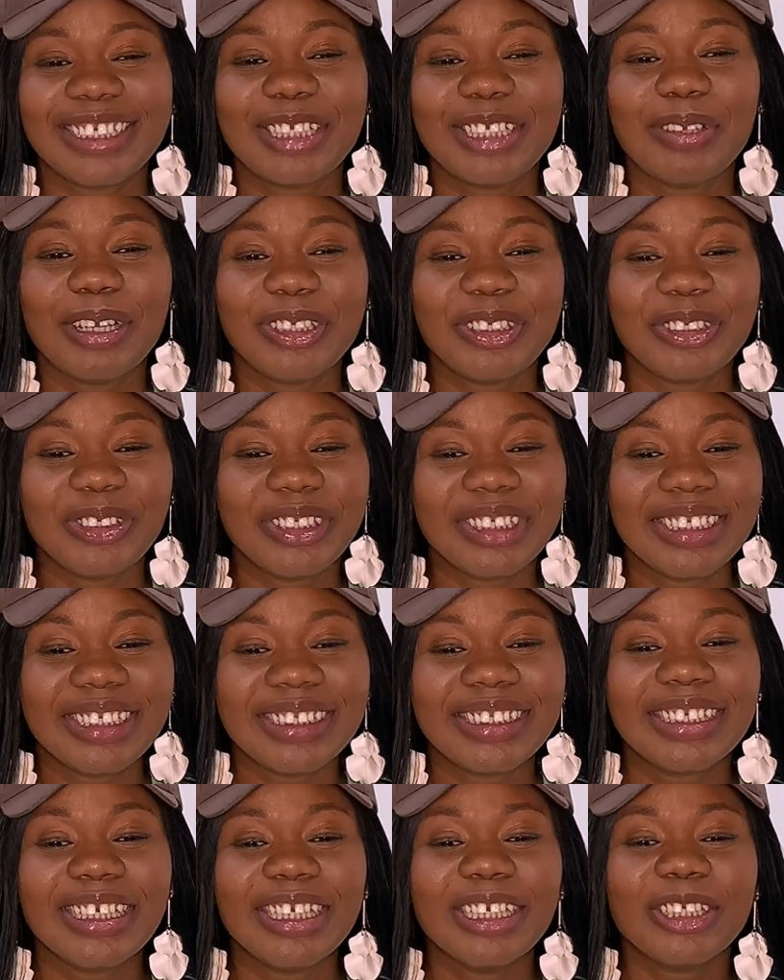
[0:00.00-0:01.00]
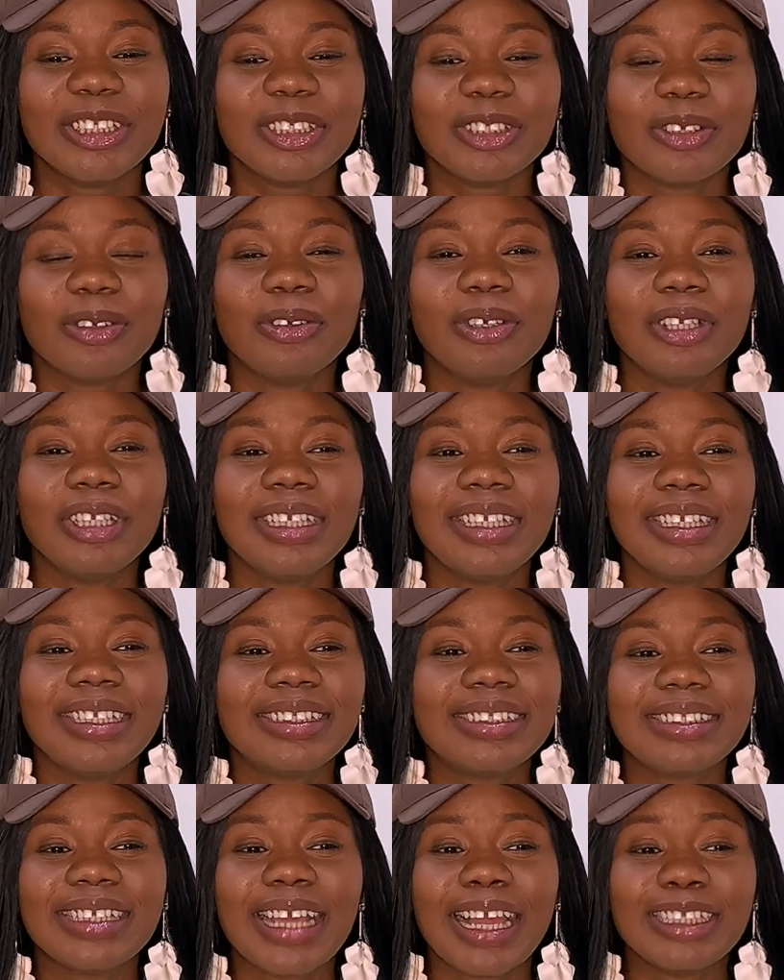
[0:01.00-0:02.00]
it's by doing it. So
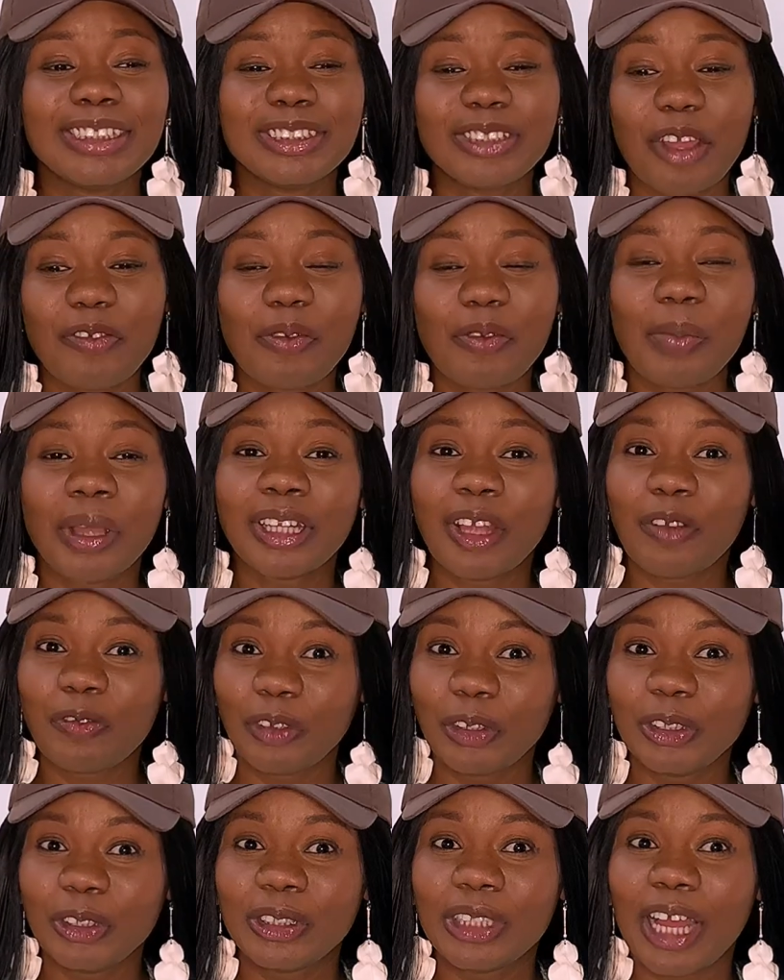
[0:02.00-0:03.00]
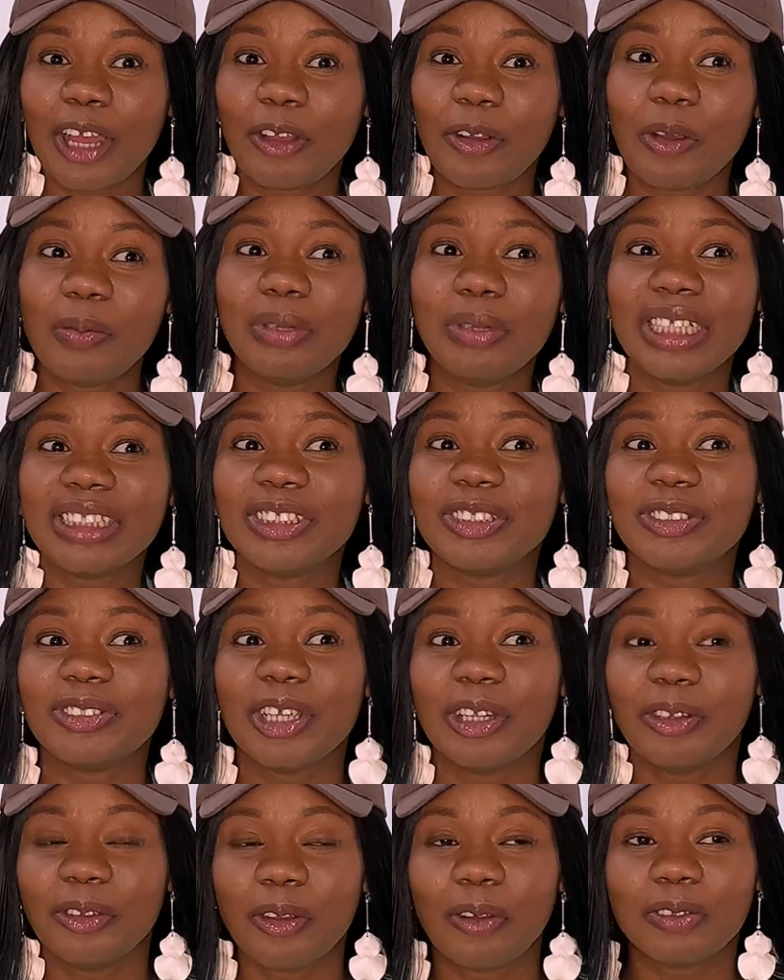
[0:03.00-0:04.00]
it, it's not even better for you that God blesses
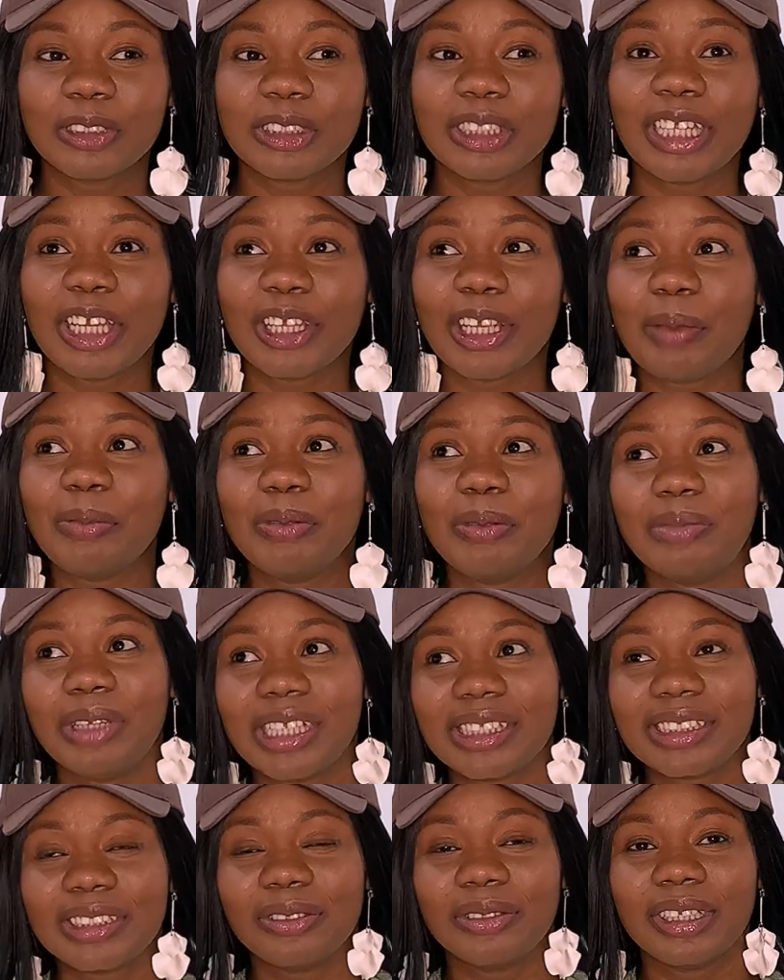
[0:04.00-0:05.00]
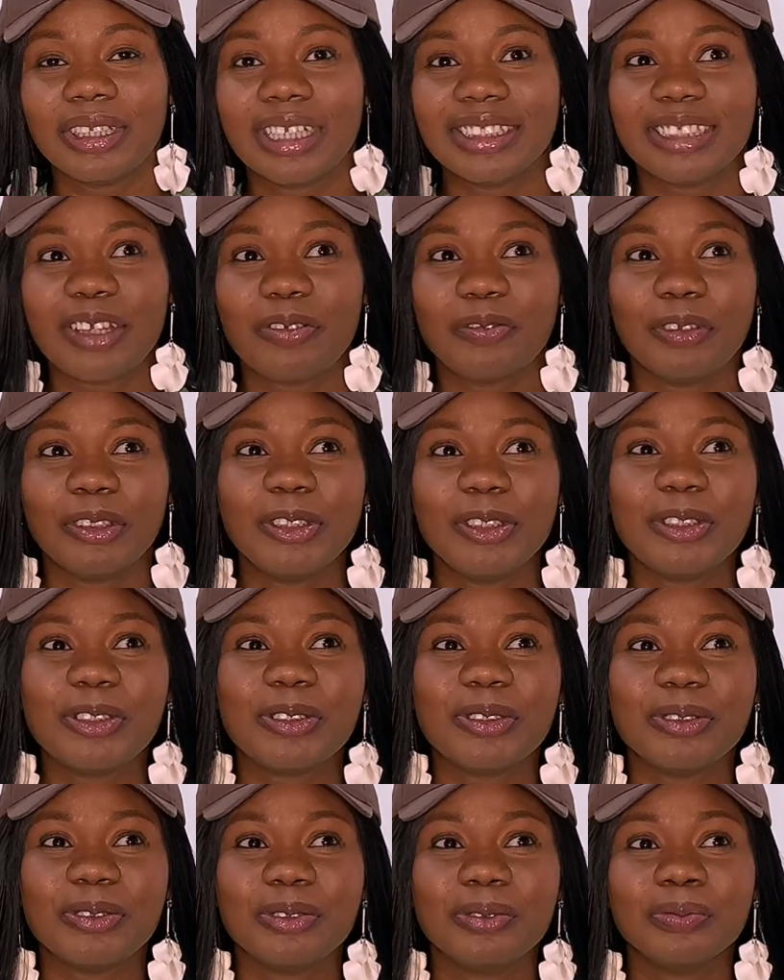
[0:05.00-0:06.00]
you enough so that you can be blessing others than for you
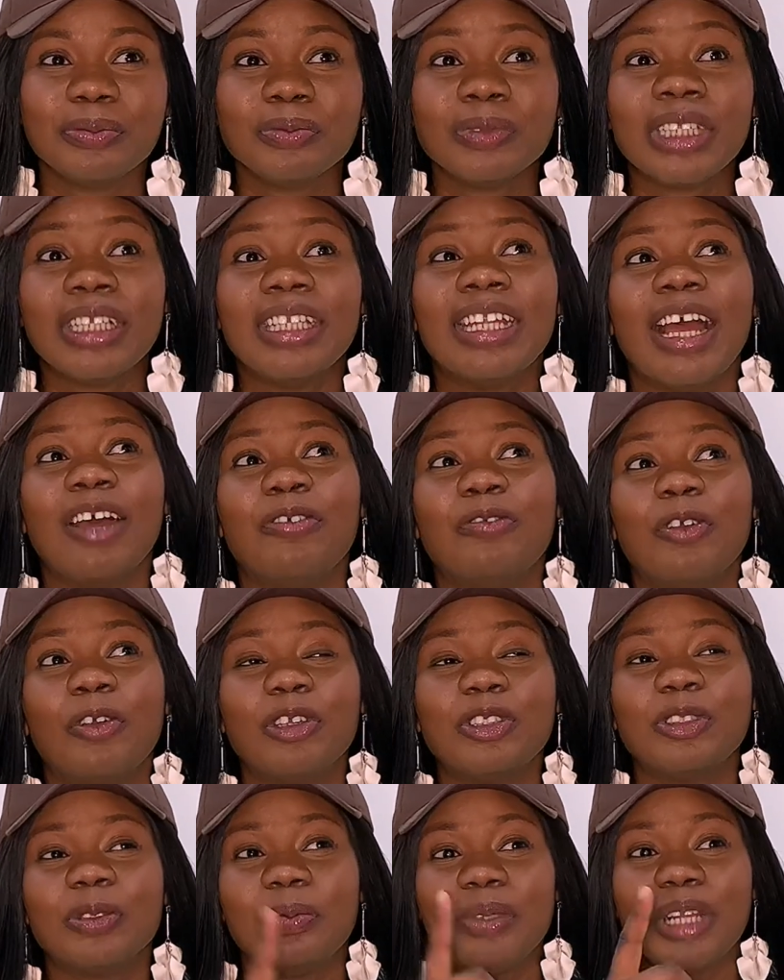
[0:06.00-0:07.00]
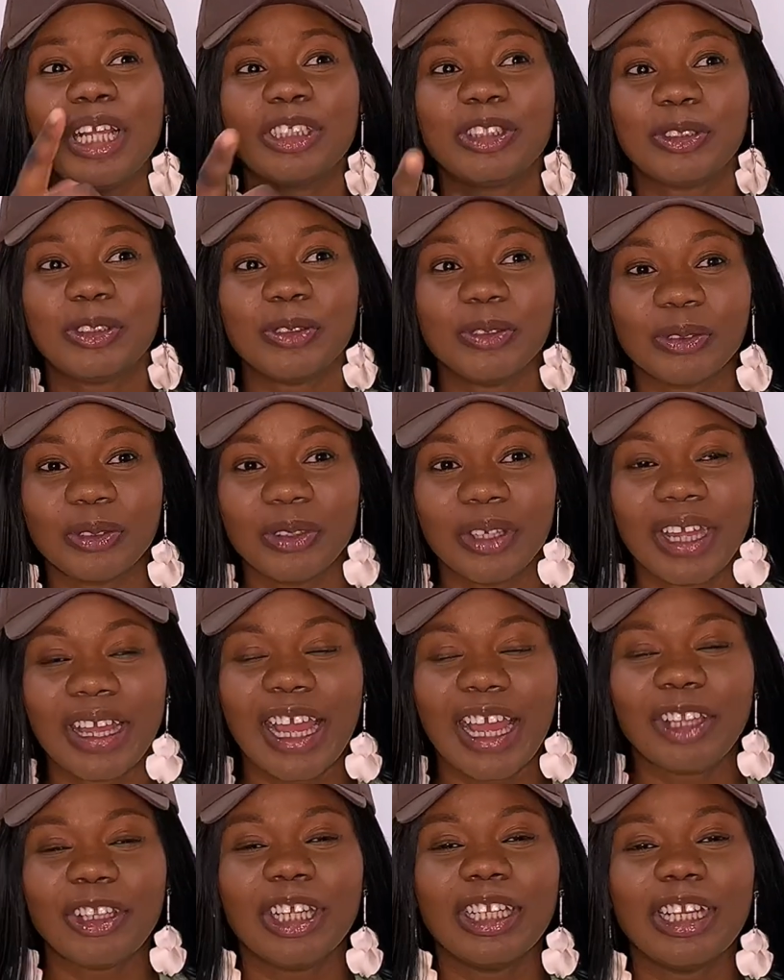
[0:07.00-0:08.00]
to than for God to bless you
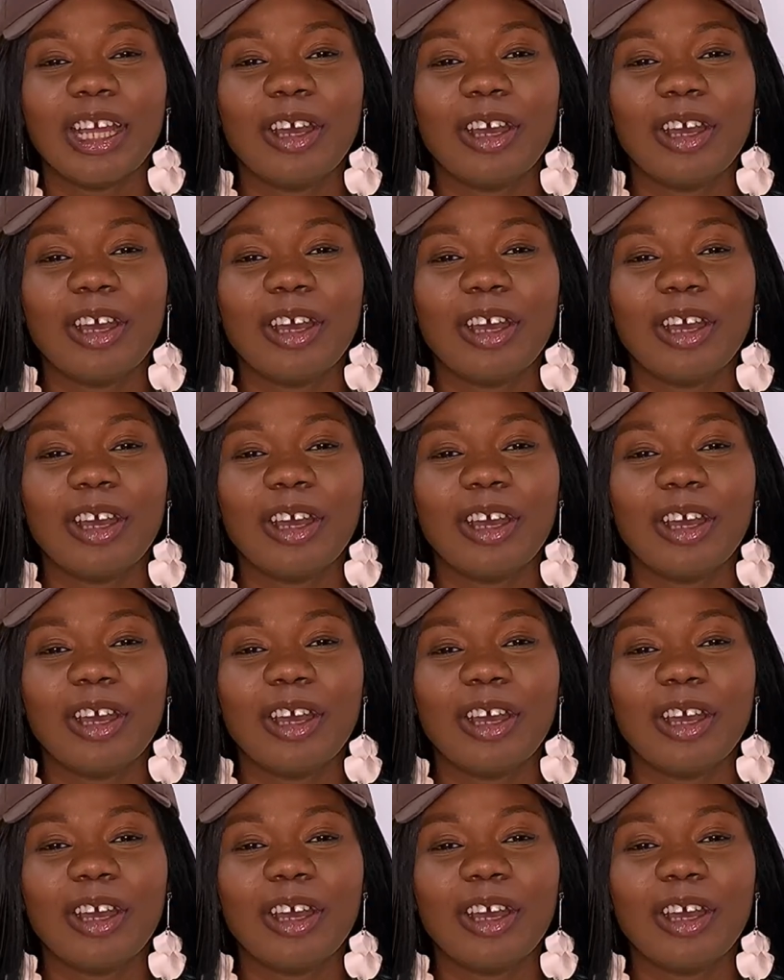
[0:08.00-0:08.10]
and you're